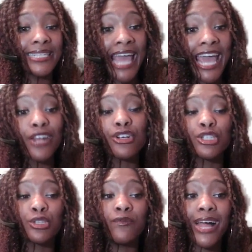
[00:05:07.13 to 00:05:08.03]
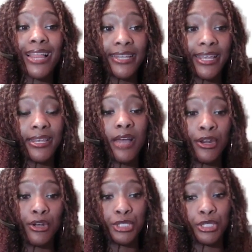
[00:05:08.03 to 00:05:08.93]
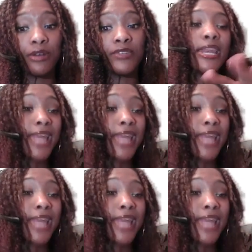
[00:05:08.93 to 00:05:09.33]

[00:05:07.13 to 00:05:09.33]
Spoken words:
caters to validated underserved.